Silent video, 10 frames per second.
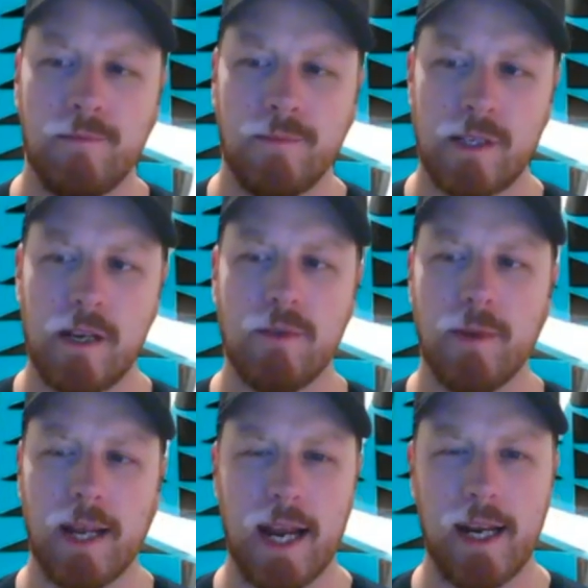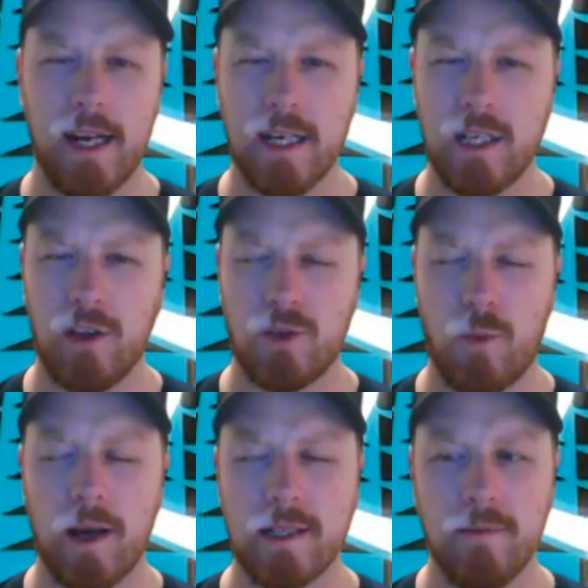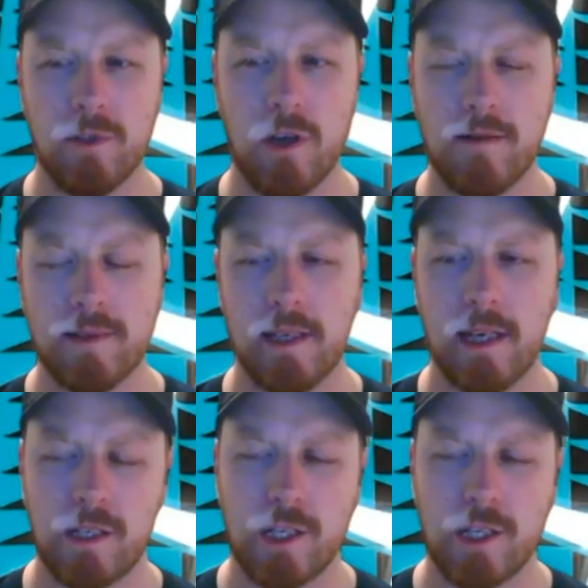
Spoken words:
seem to be getting in each other's way sometimes last